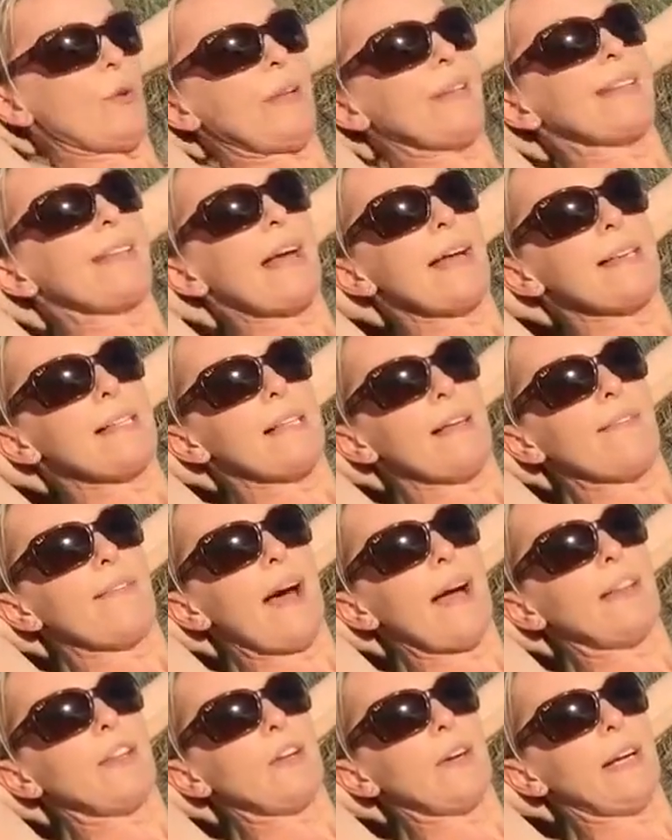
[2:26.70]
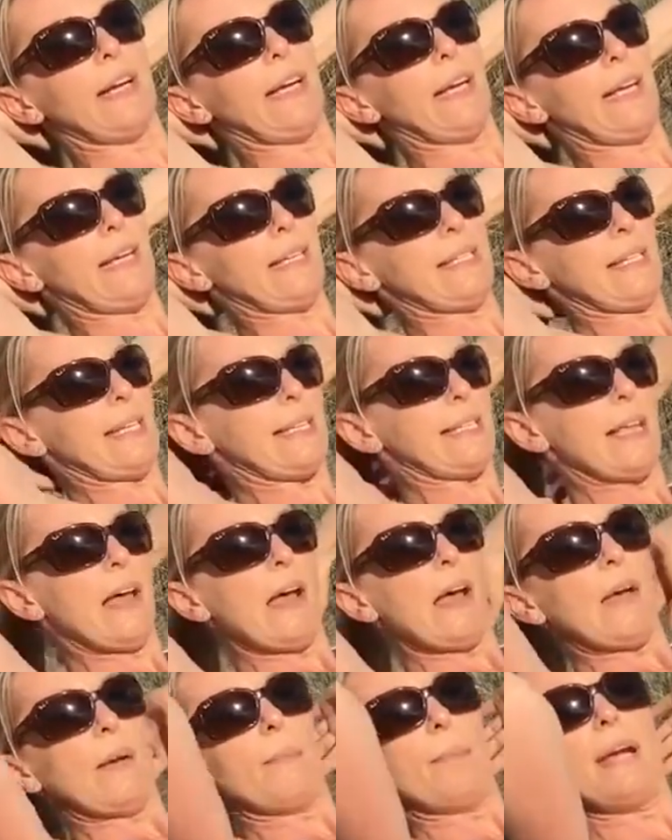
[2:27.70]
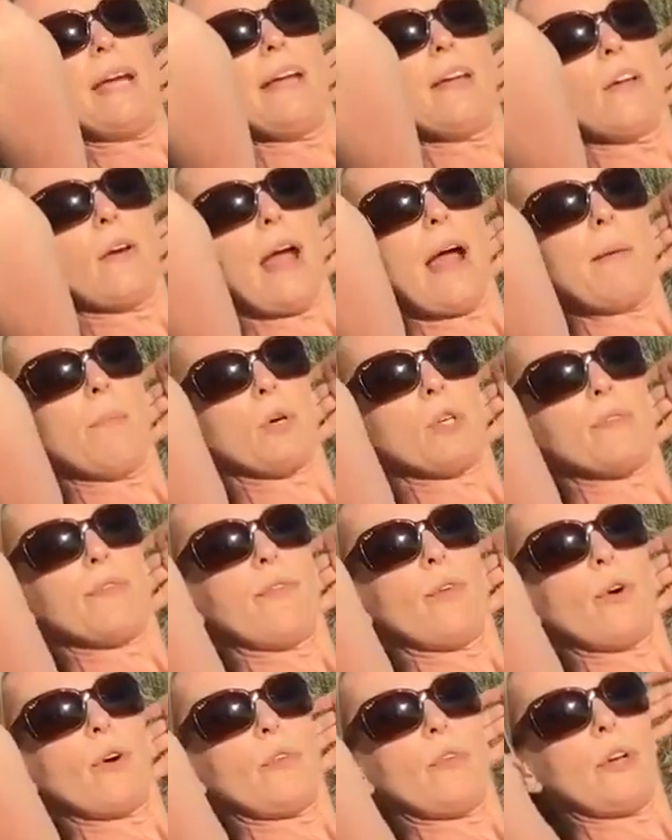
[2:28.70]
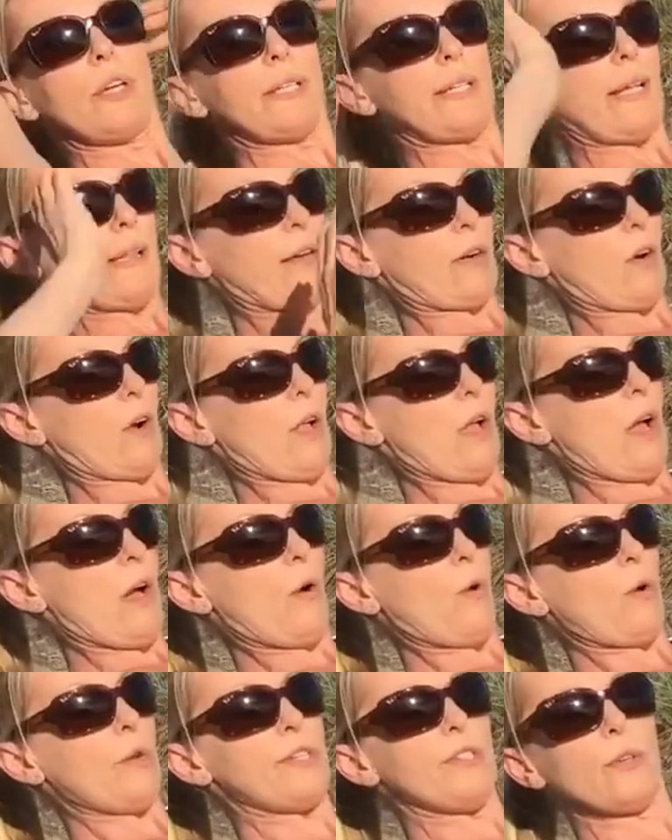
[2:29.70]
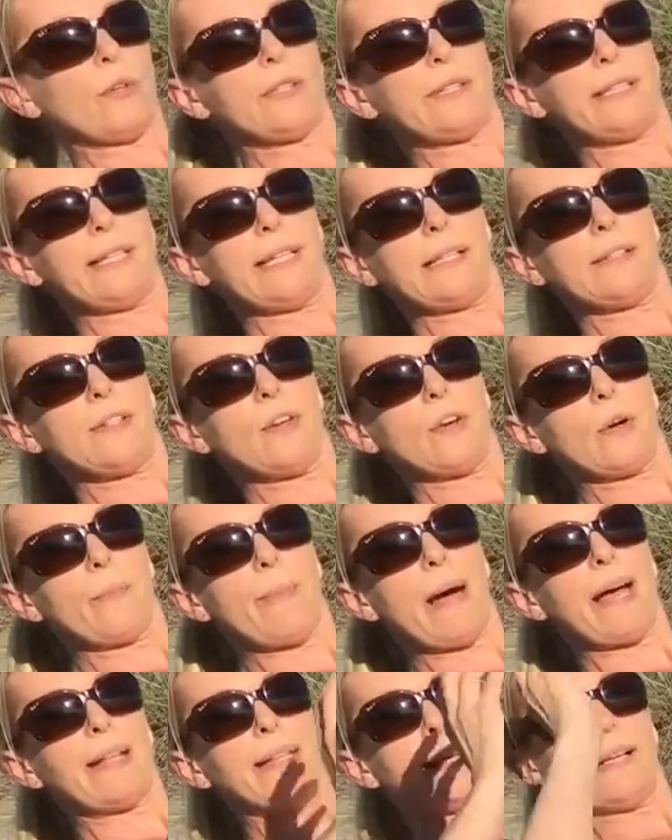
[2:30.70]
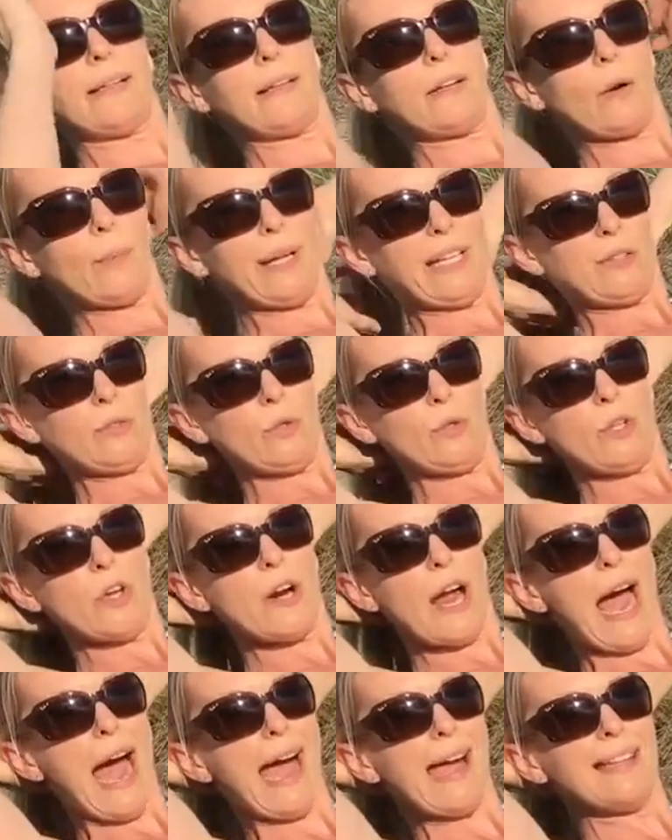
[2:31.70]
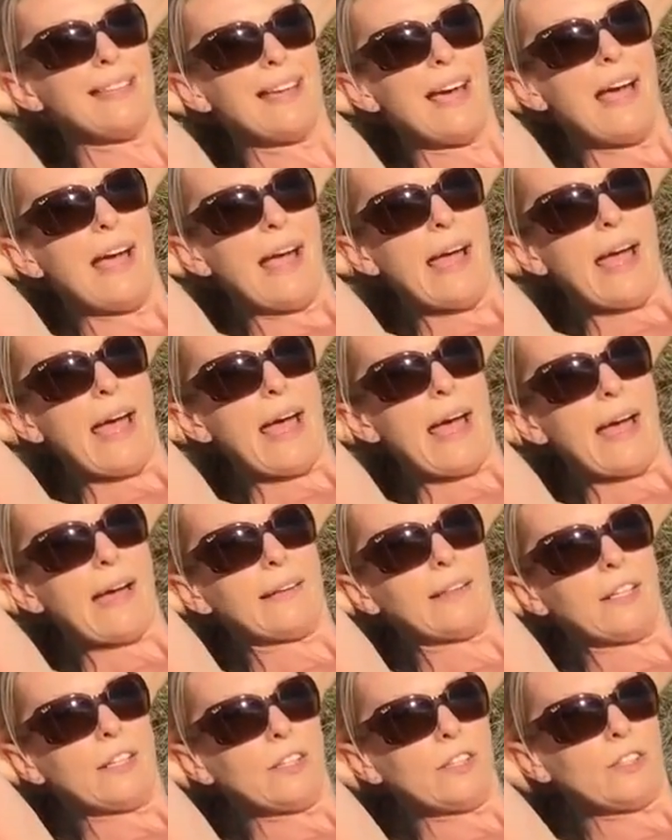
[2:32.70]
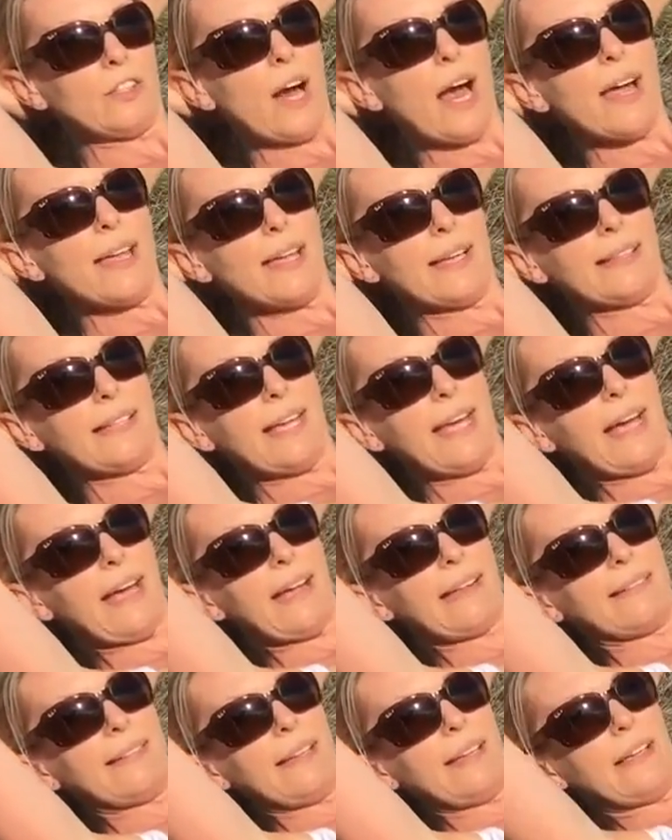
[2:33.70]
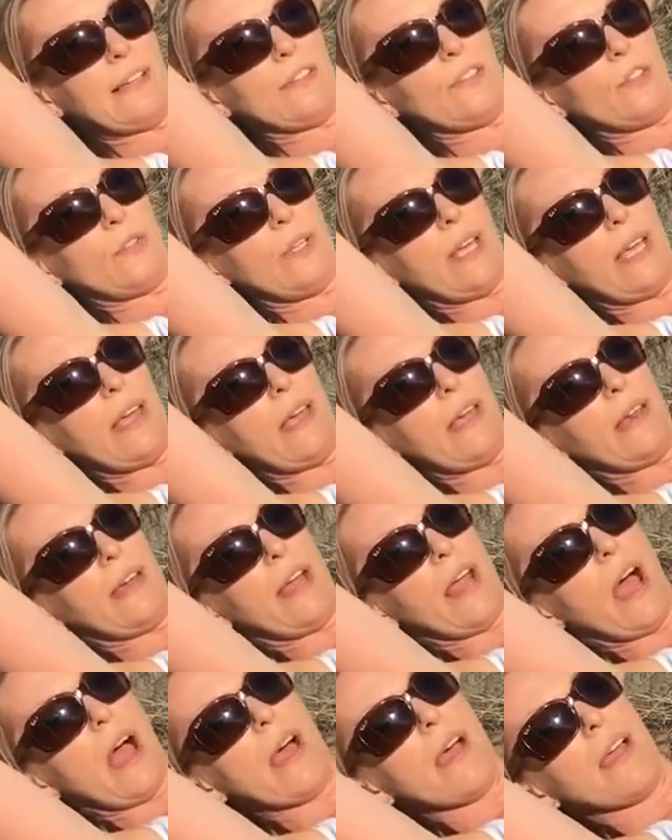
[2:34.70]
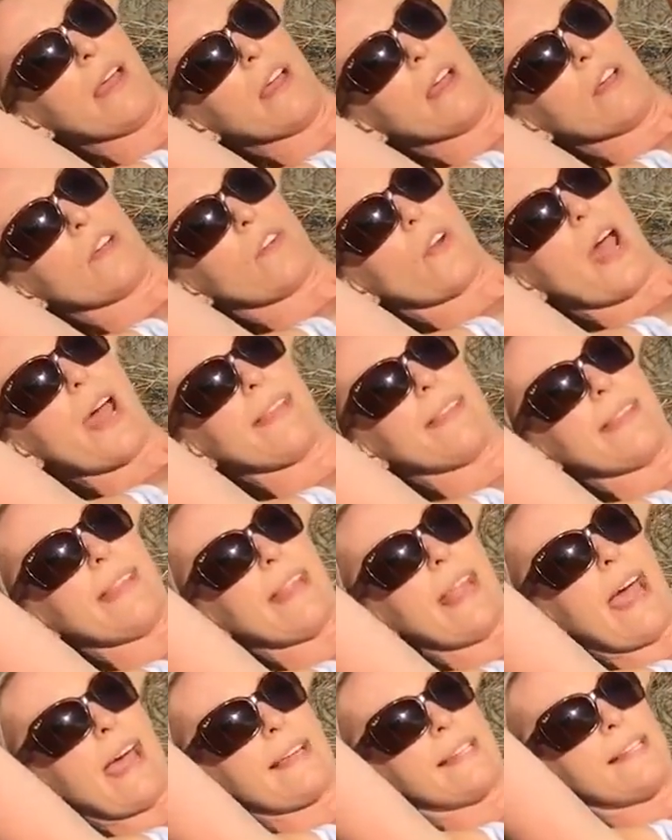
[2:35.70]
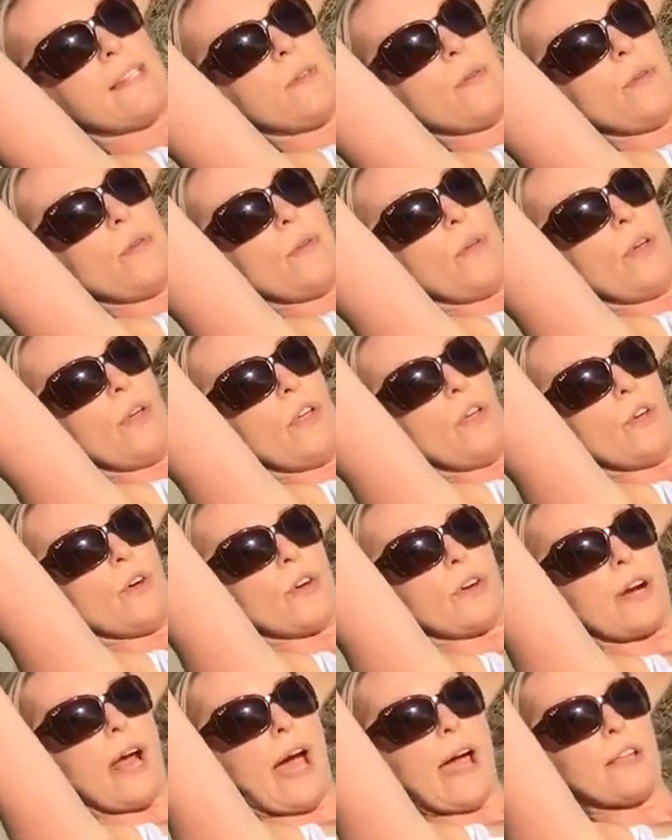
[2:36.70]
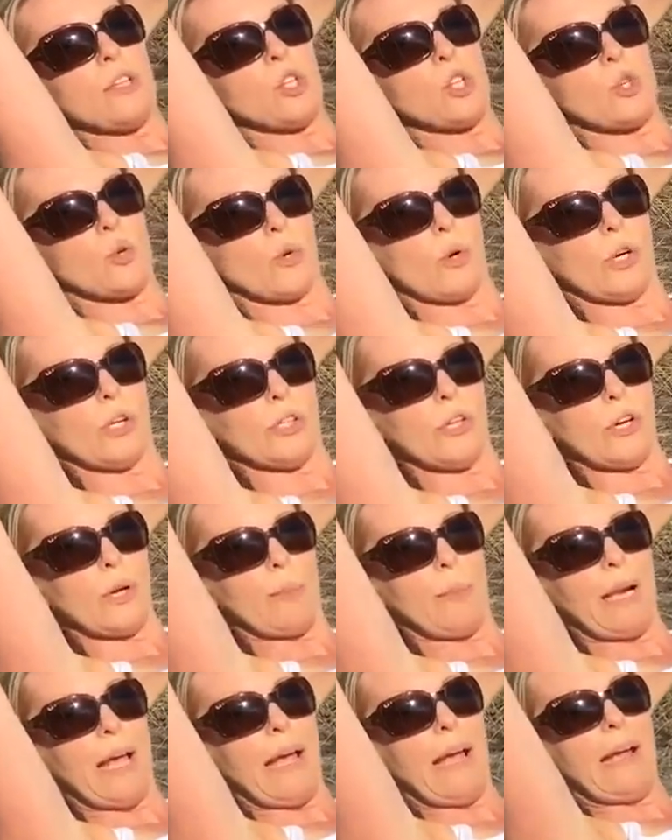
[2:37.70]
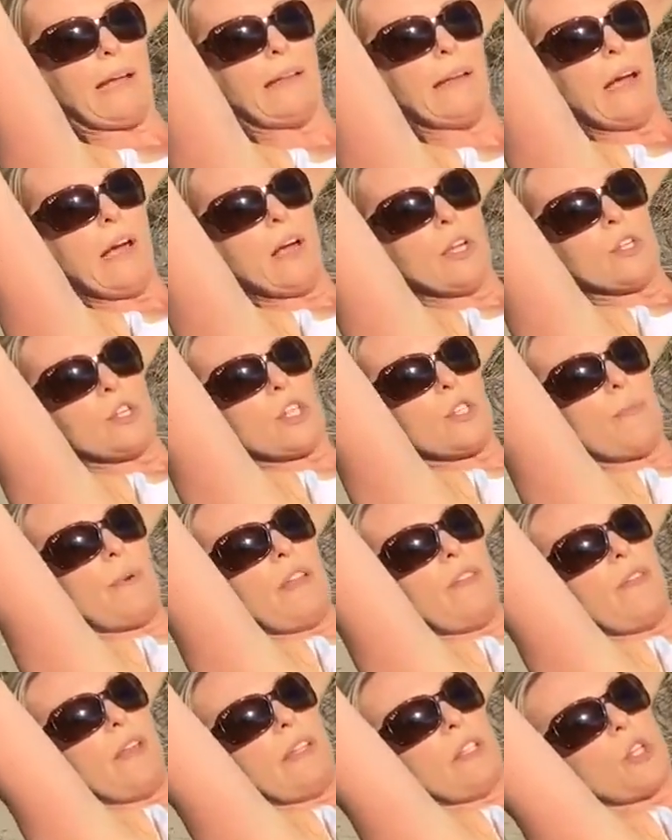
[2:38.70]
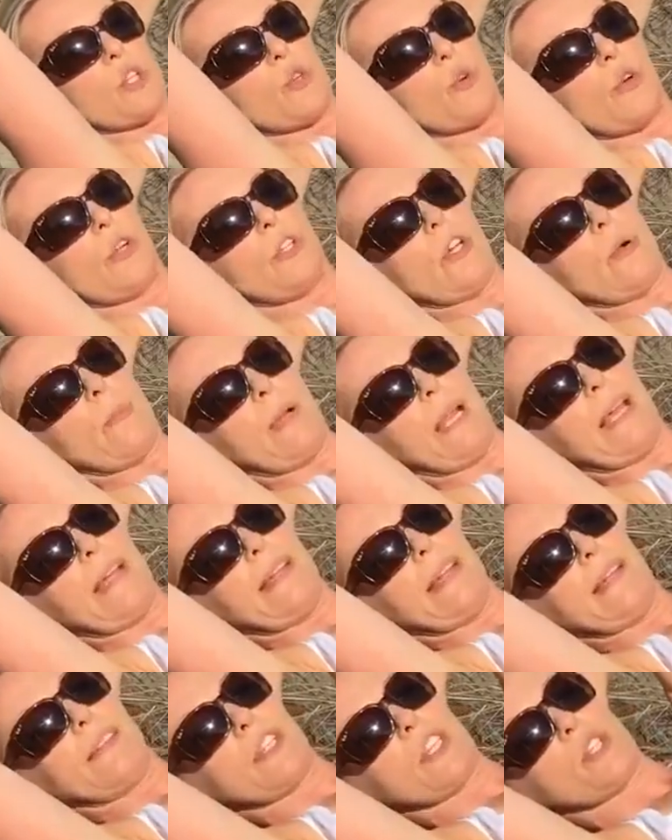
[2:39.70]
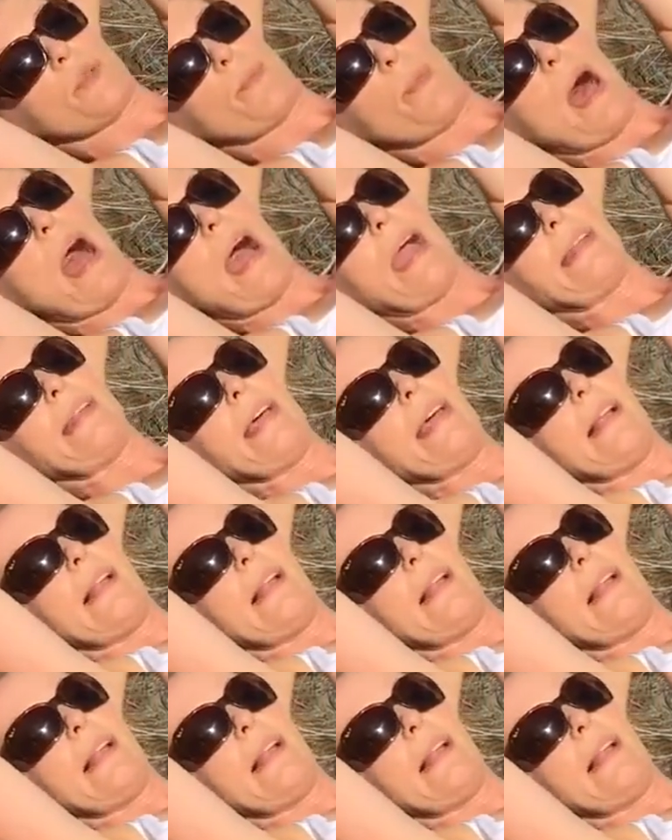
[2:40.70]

to intensify the release is bring your elbows forward a little, also tilt your body a little bit to the right and try and get into the area right next to your right shoulder blade, just between the shoulder blade and the spine.